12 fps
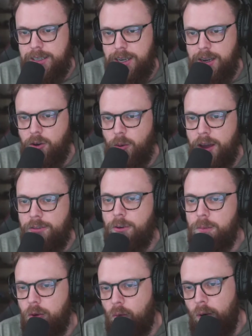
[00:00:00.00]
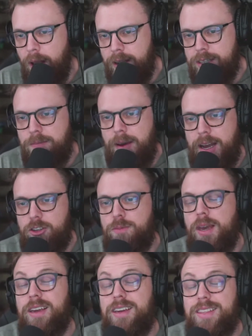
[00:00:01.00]
take away from the ranked
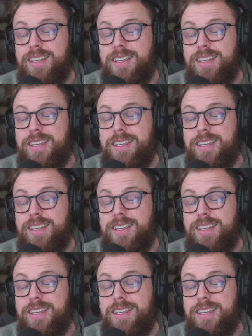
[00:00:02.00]
matchmaking?